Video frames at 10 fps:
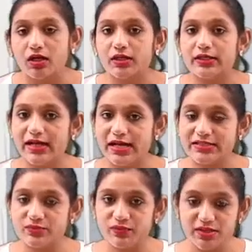
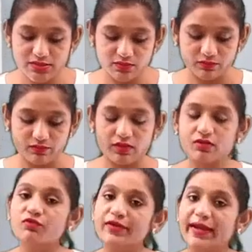transverse
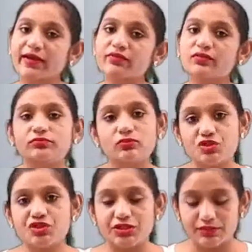wave
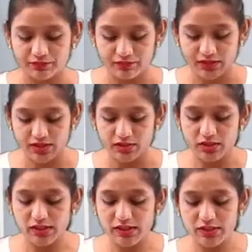motion.
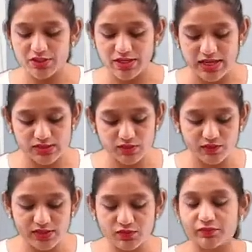In a
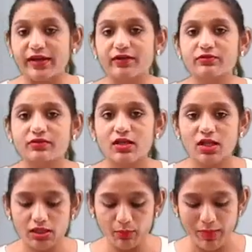transverse wave,
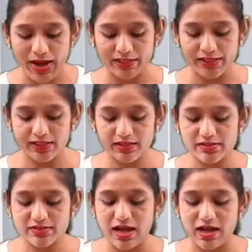the
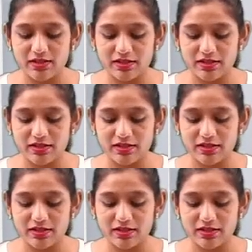particles are